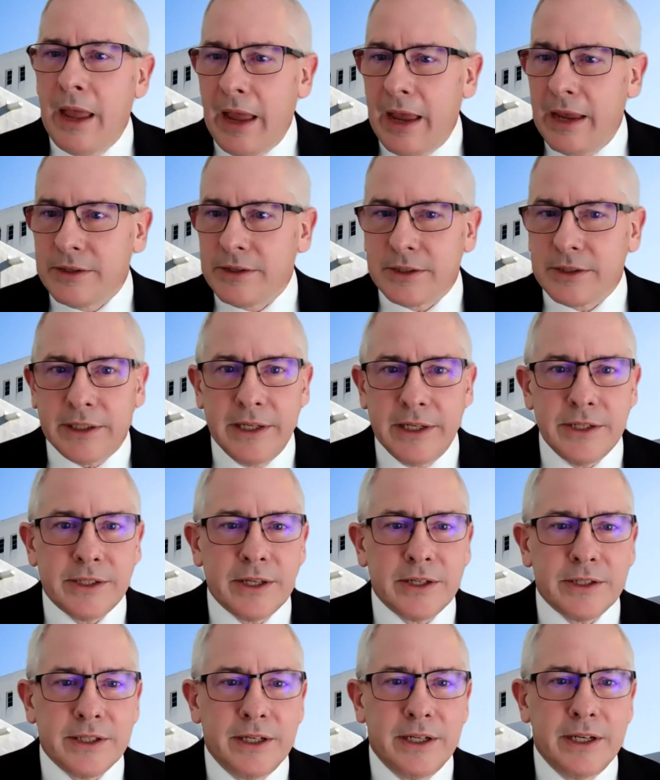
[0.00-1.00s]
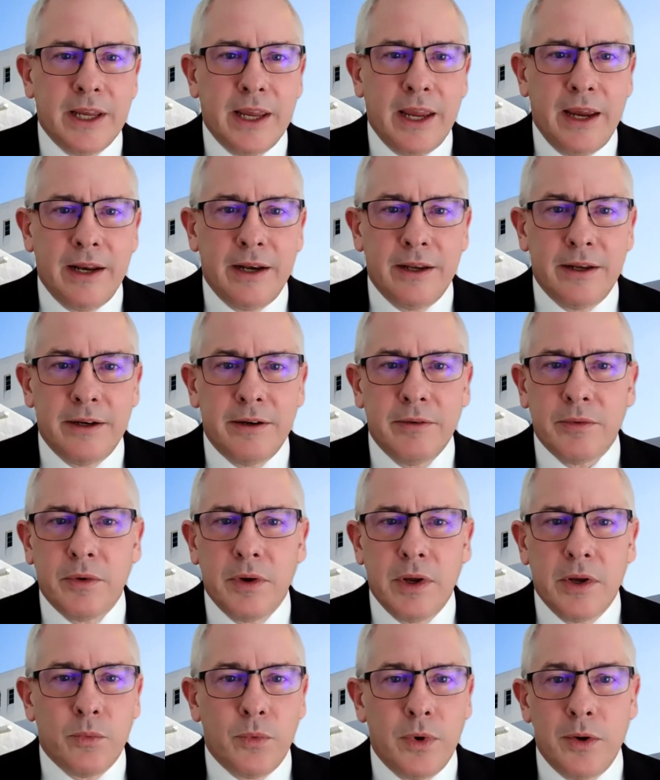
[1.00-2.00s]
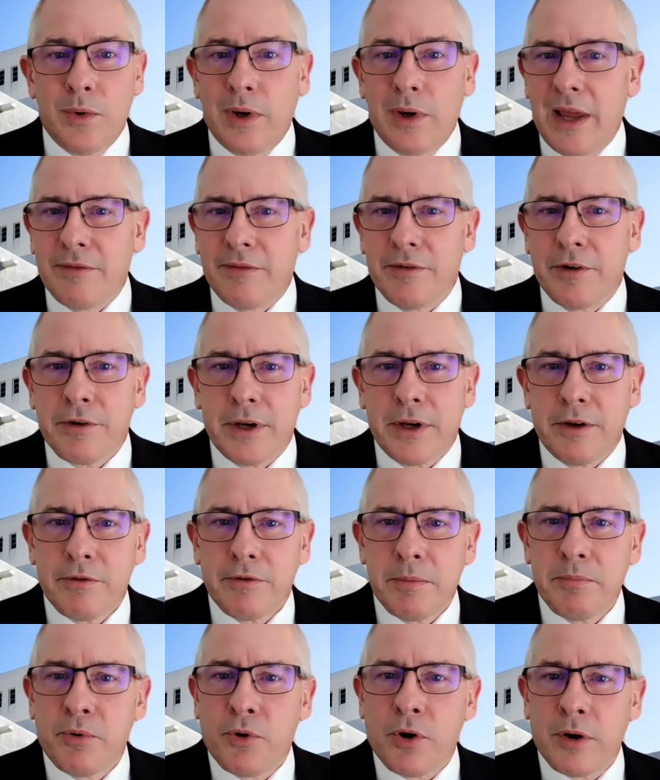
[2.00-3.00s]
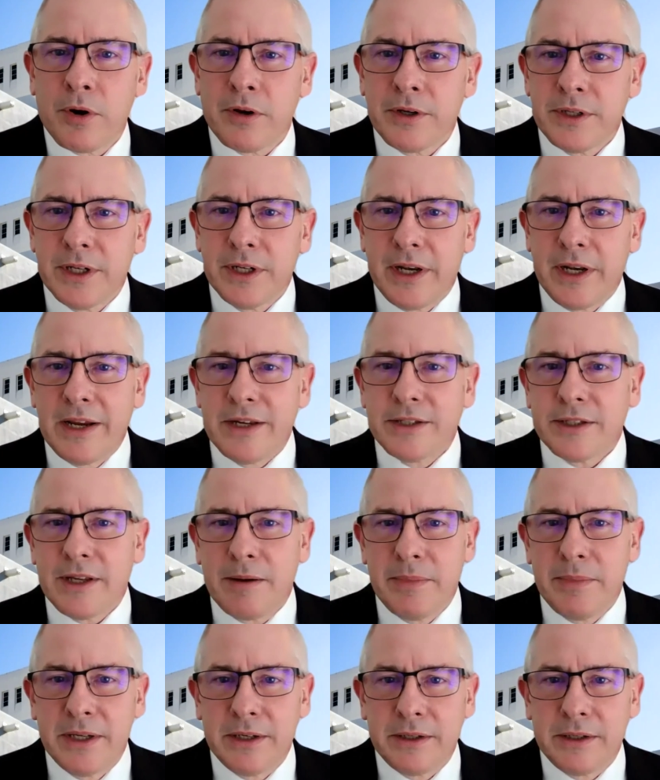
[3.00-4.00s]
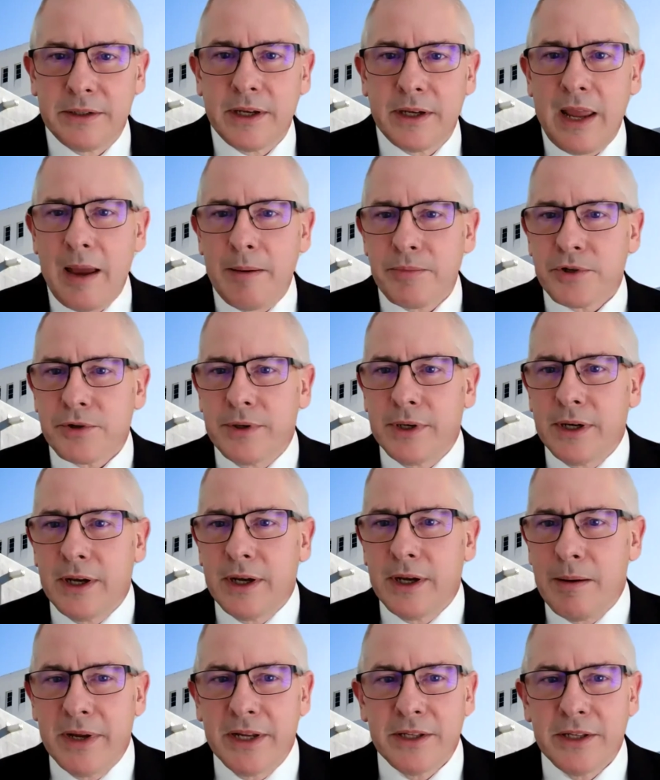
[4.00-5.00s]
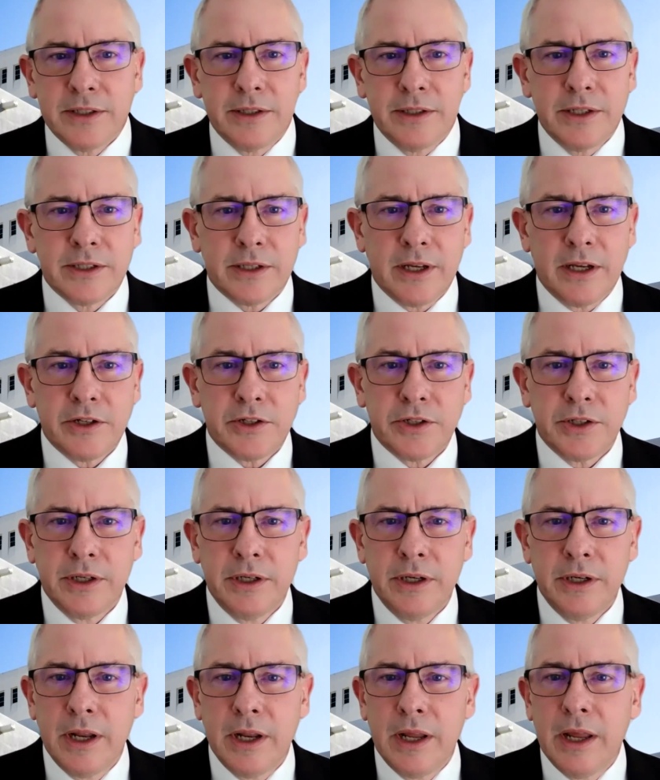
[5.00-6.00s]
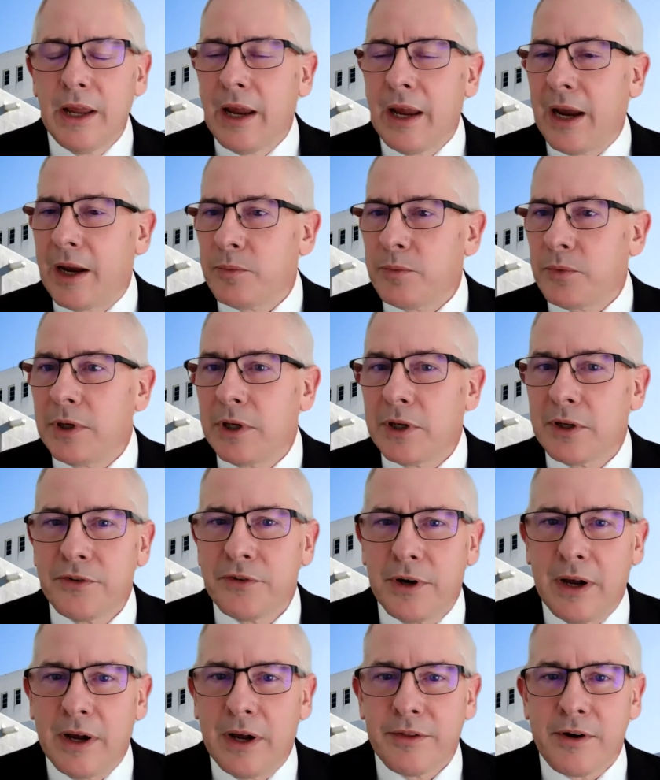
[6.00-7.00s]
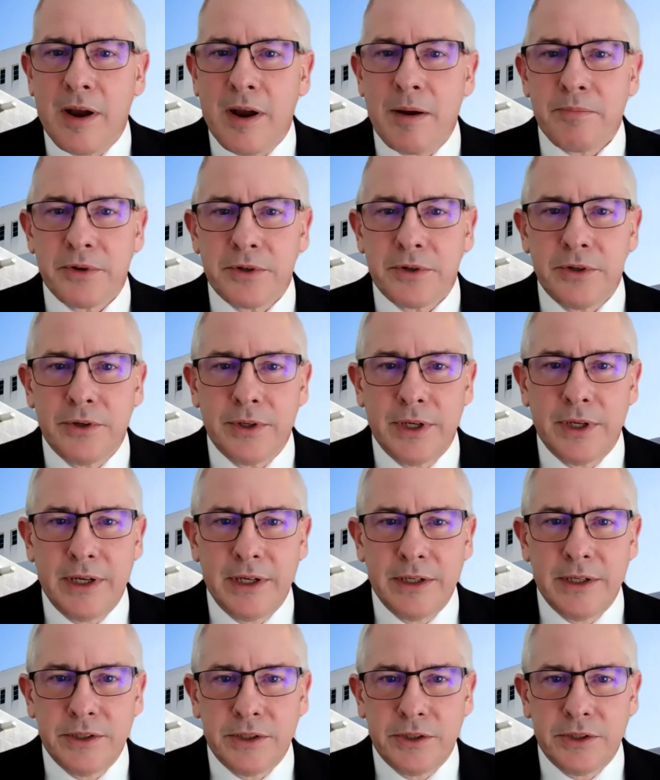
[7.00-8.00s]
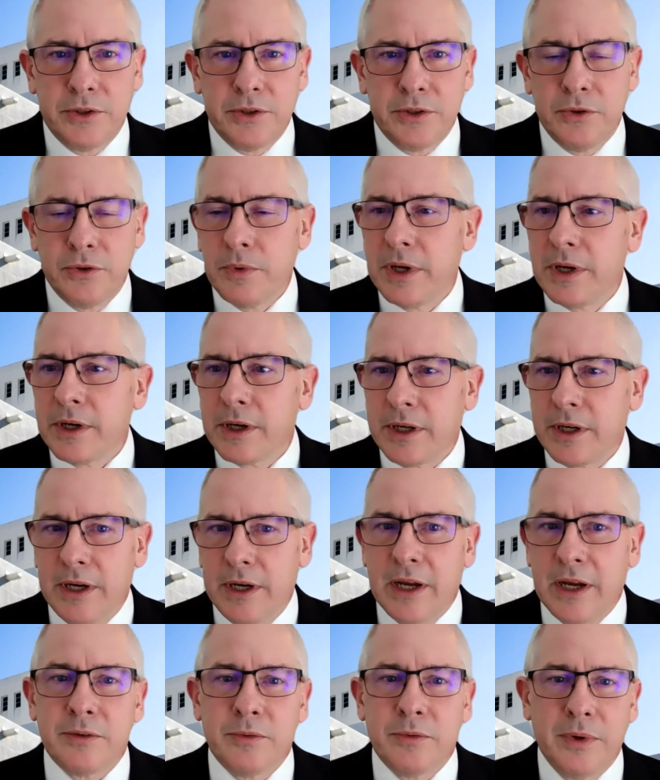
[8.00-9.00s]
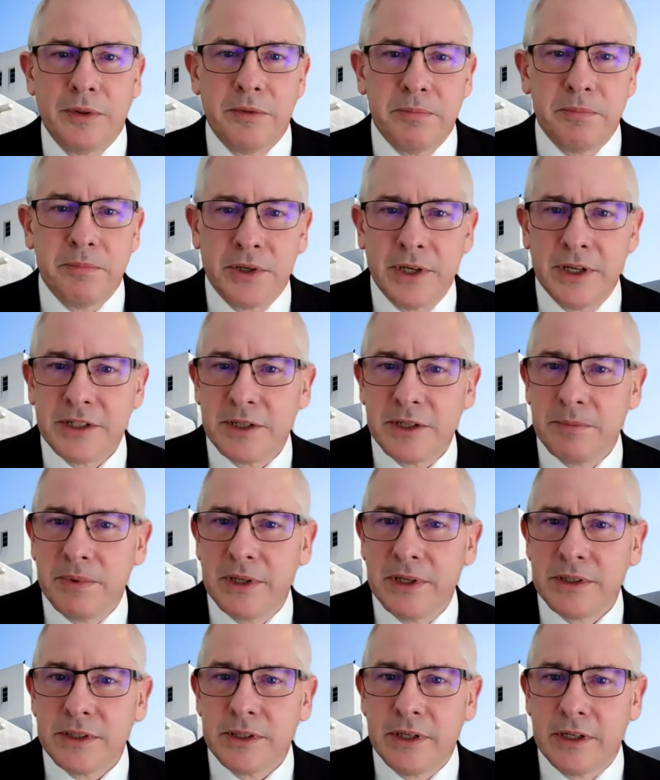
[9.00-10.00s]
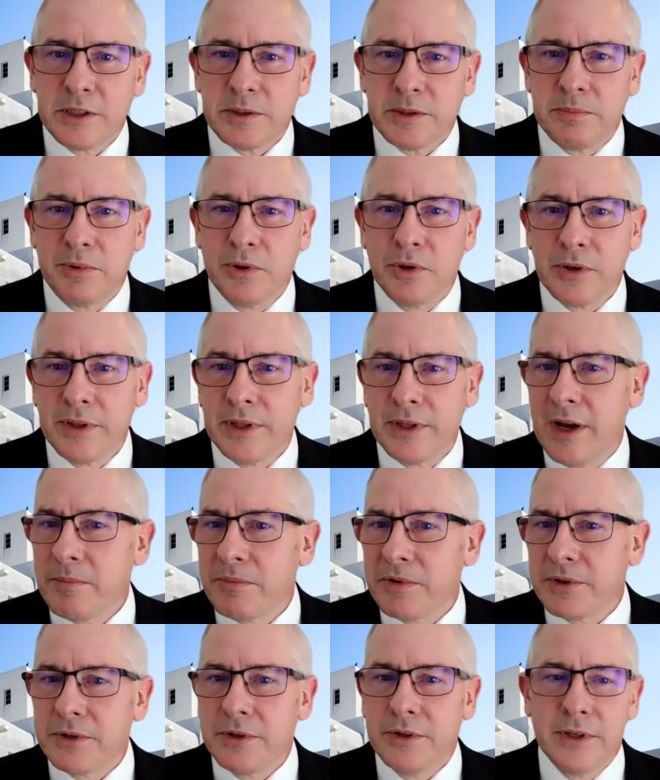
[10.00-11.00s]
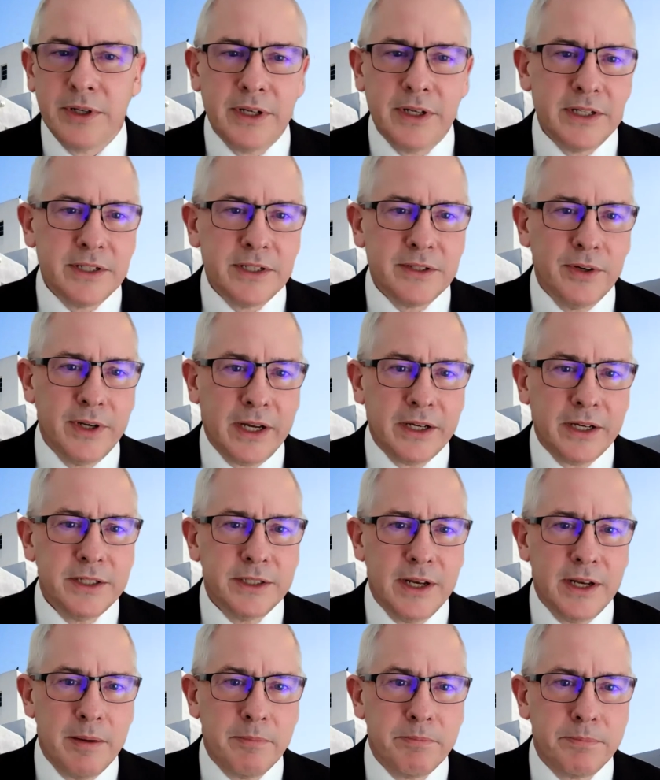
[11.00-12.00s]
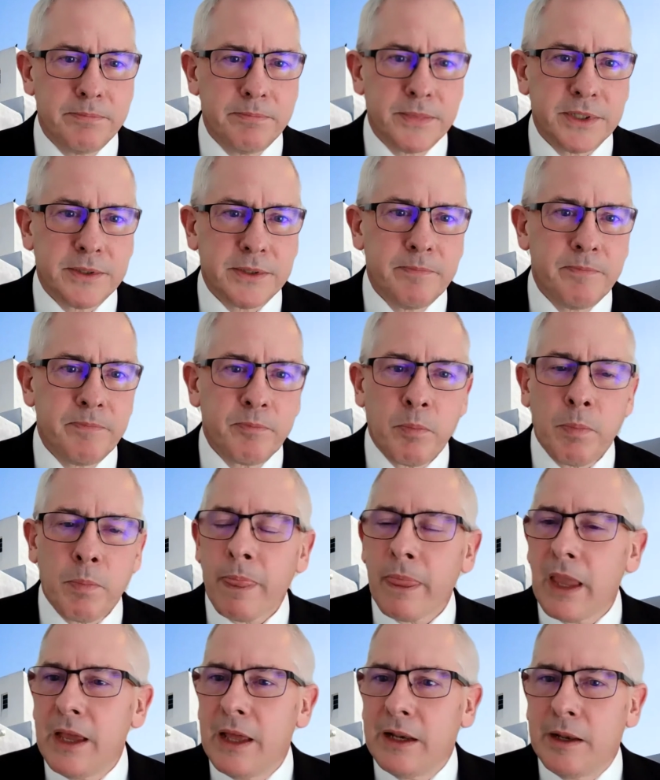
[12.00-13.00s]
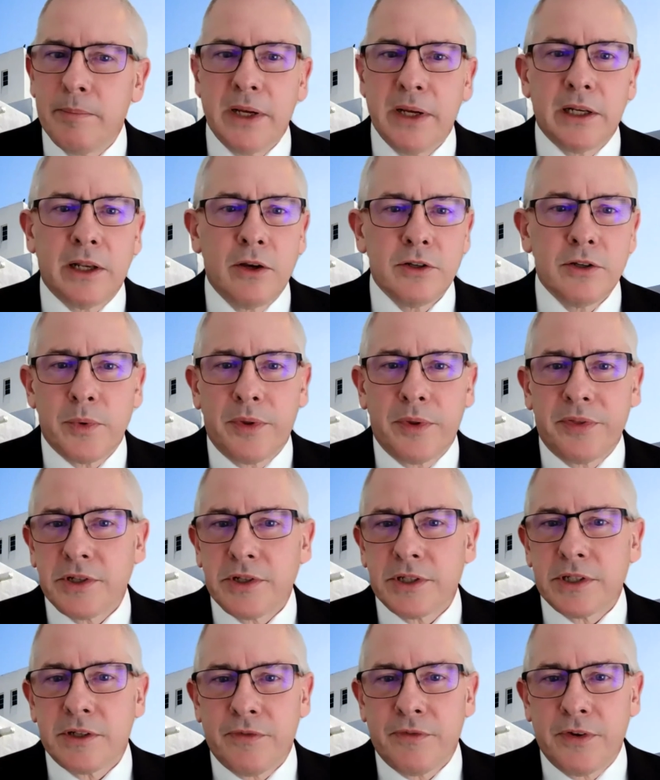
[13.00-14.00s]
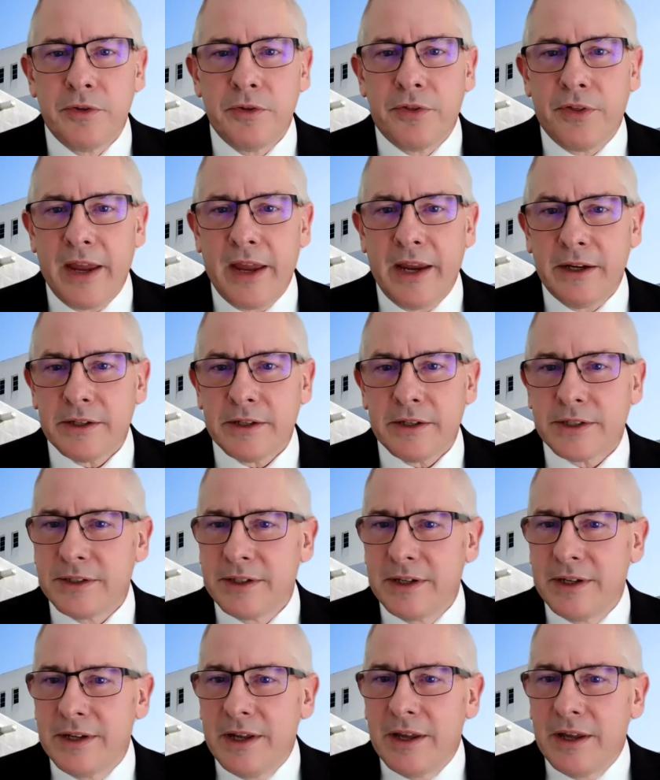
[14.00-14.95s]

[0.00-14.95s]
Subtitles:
As Lisa's indicated, we will have a written report on today's summit, capturing comments and discussion, and we'll look for other opportunities to connect with participants and explore the opportunities for next steps. Let me close with just a few thanks.